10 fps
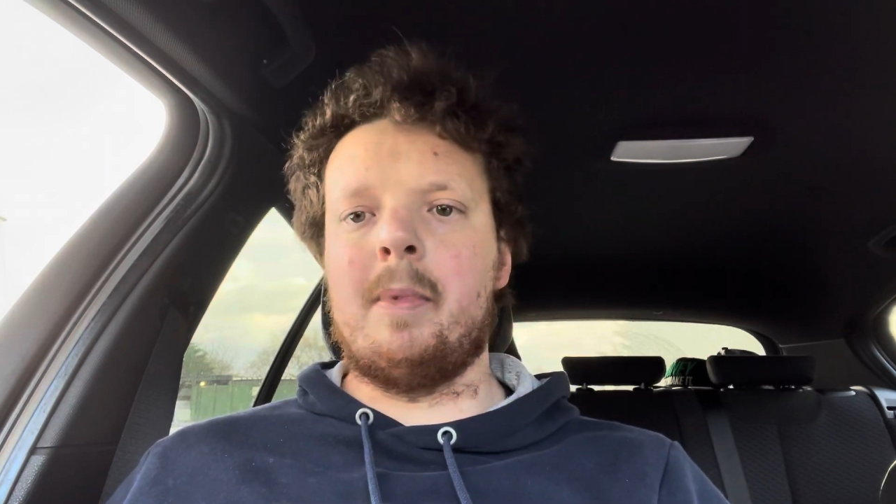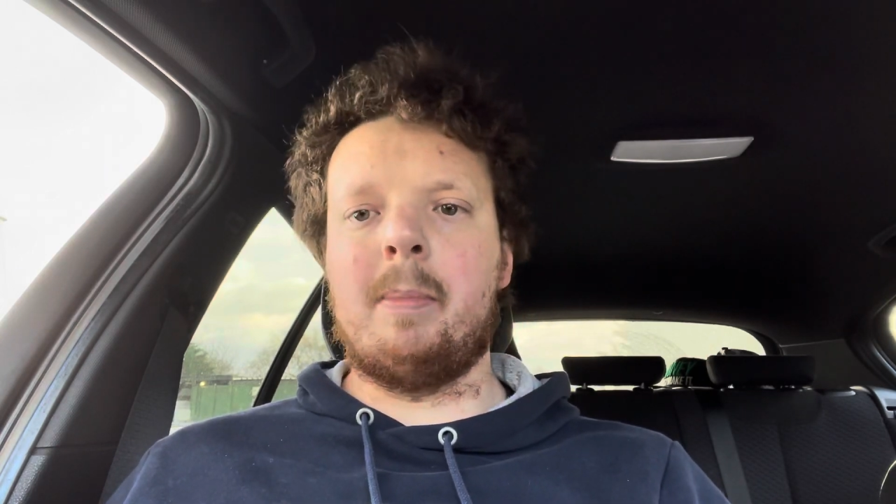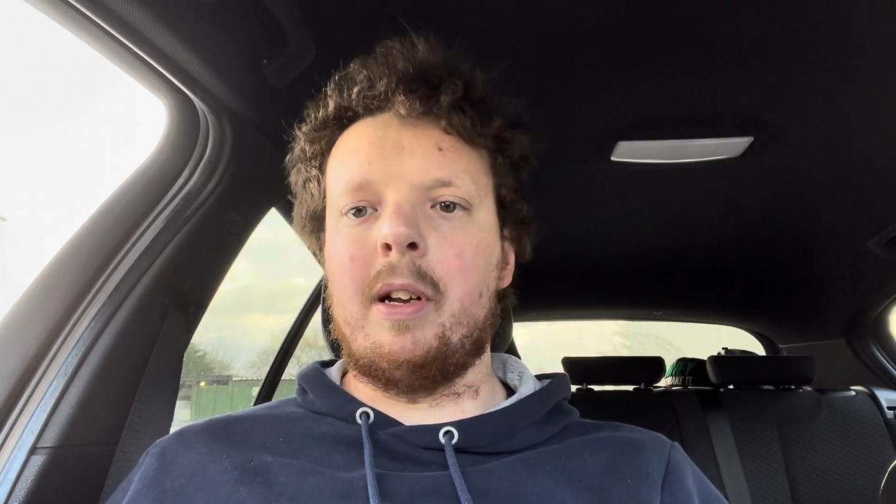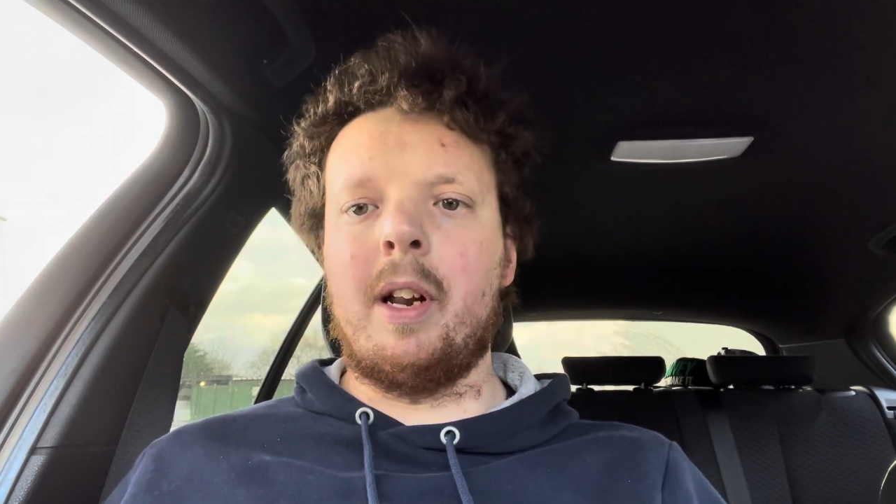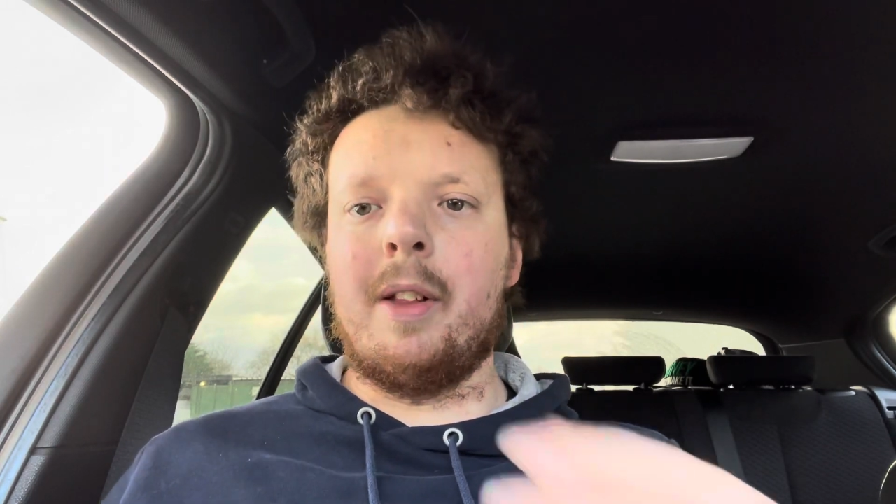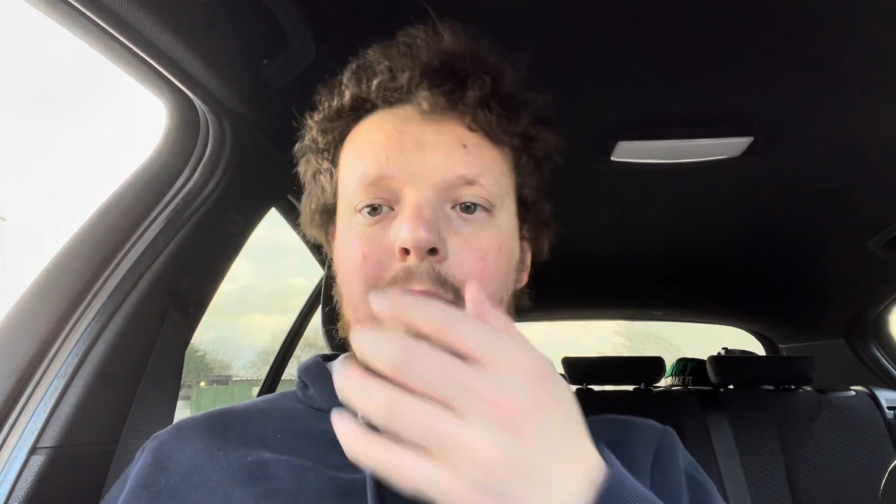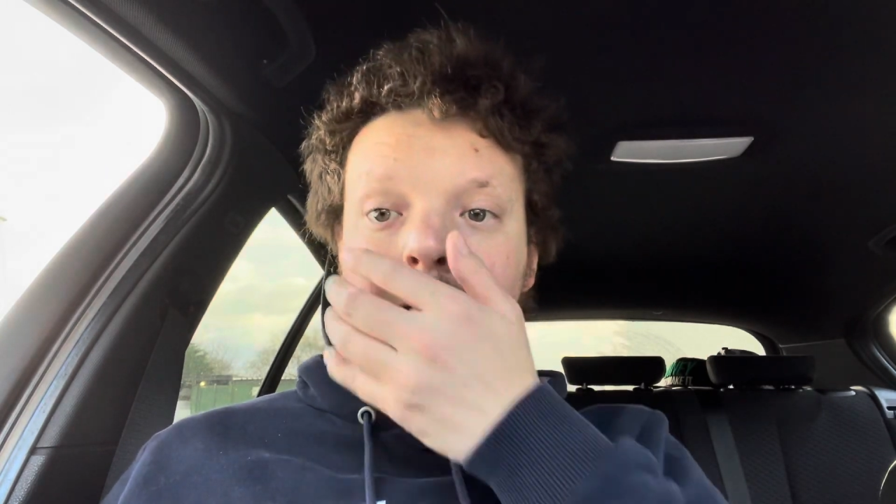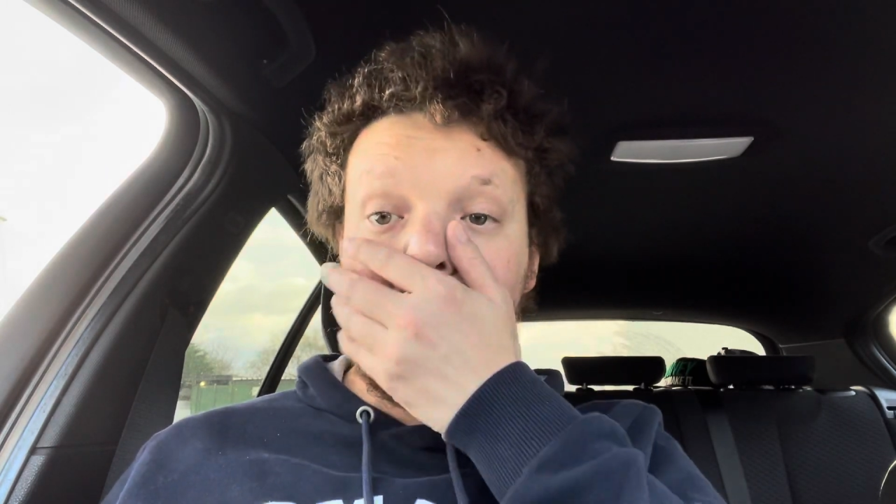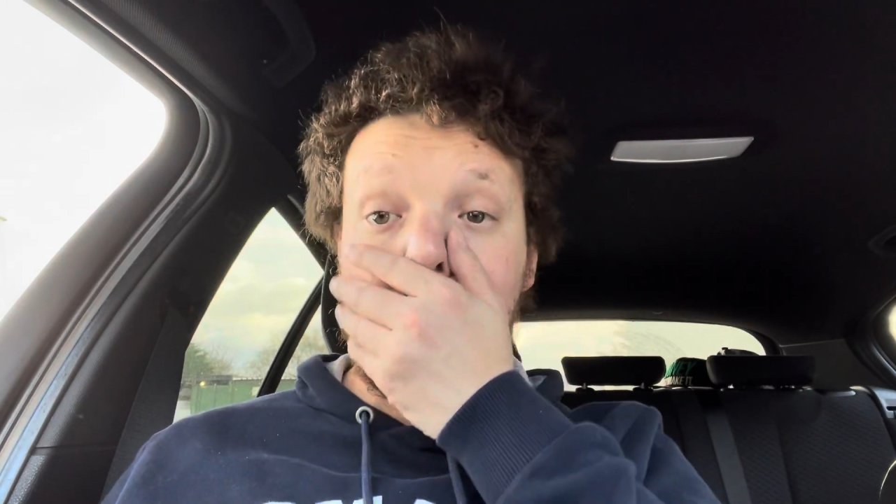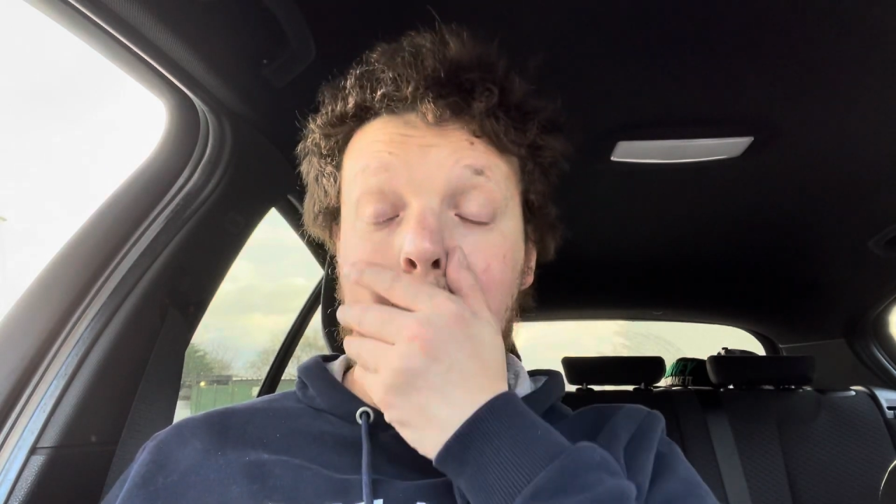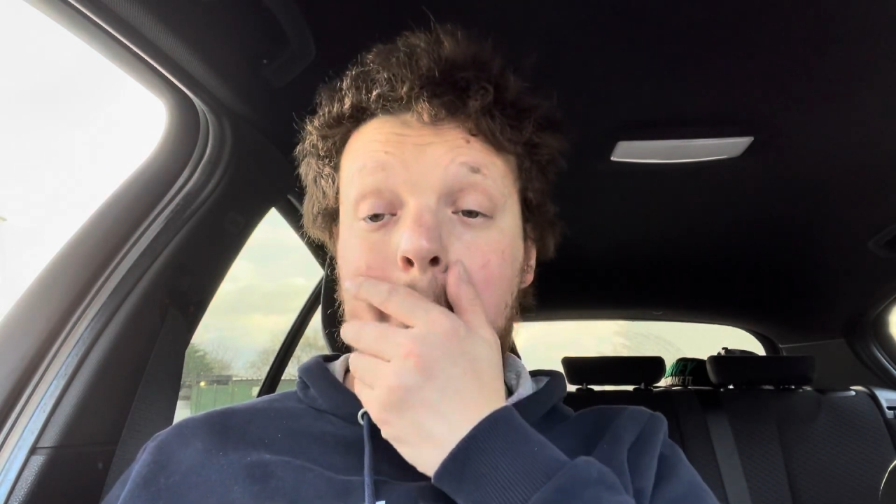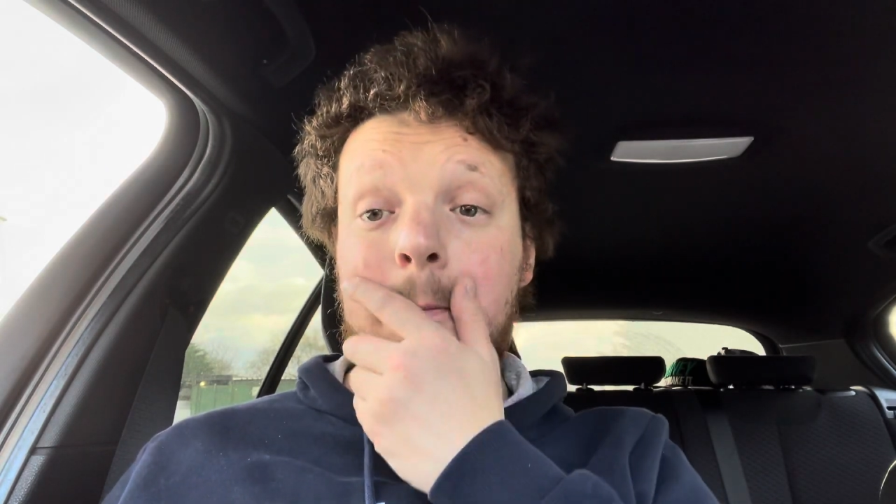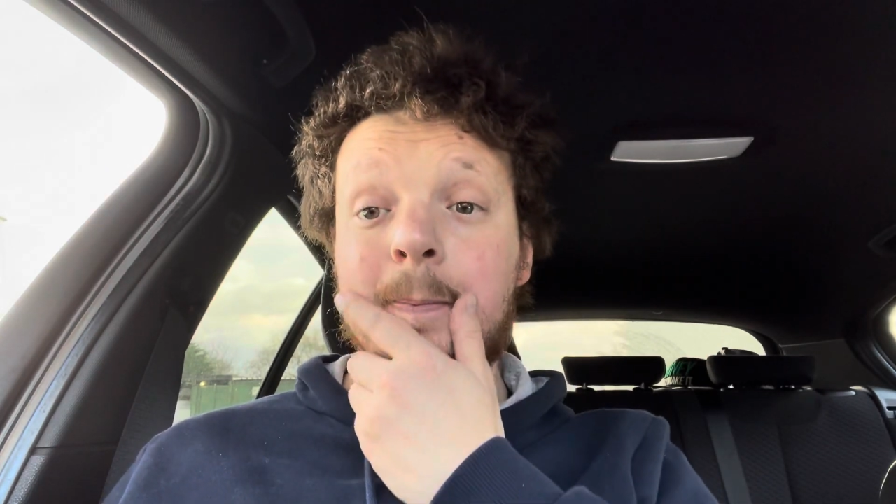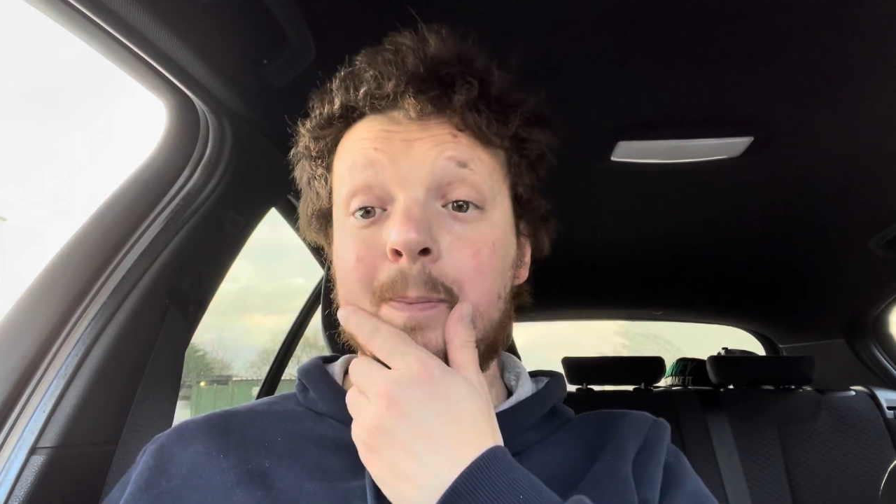Be another video, but